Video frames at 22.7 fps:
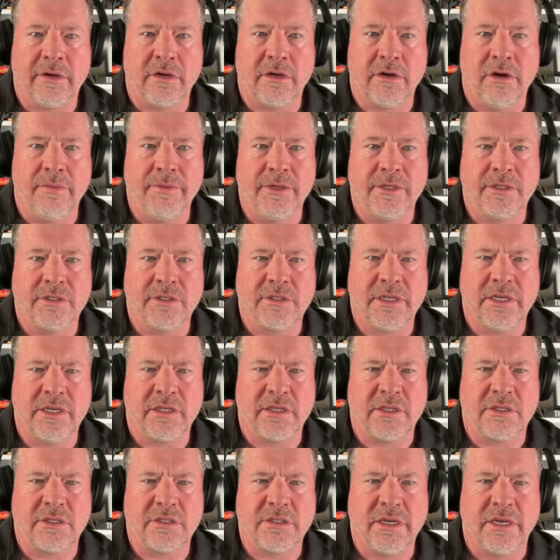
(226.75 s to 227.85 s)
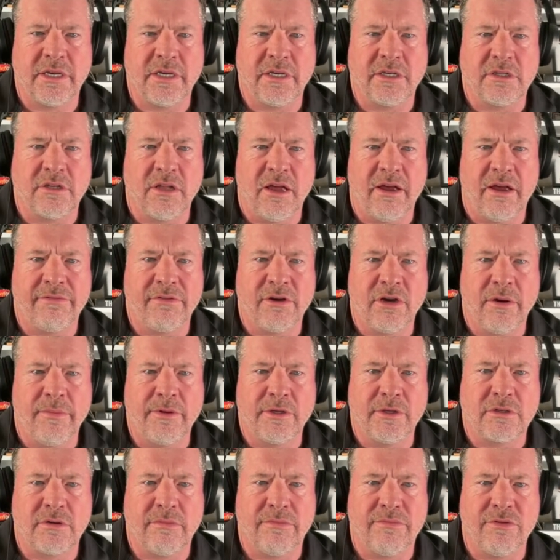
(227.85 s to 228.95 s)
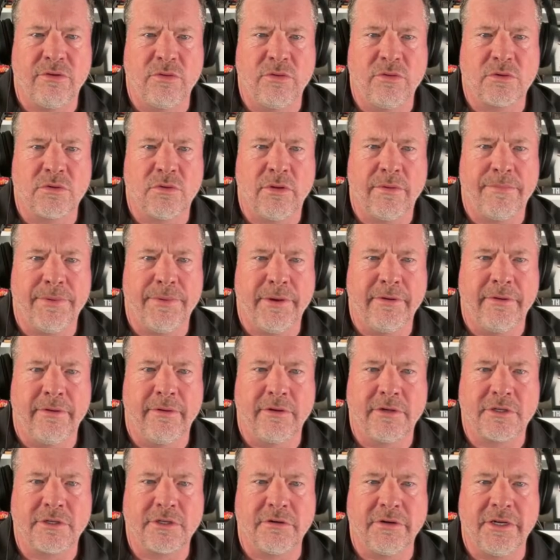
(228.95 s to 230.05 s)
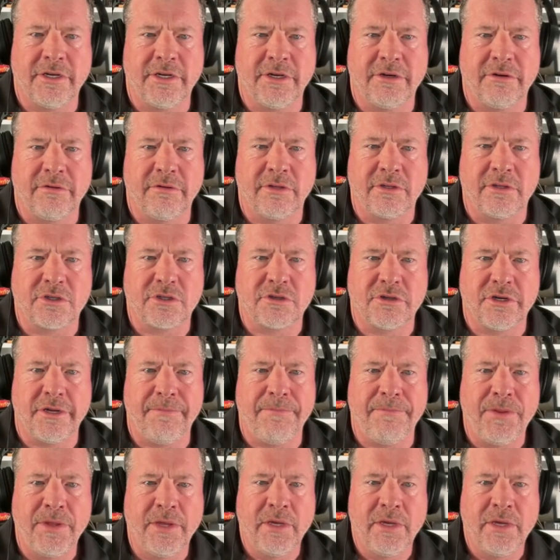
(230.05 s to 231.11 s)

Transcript: Comments take the stage. Live comments from viewers will appear on the screen during the stream.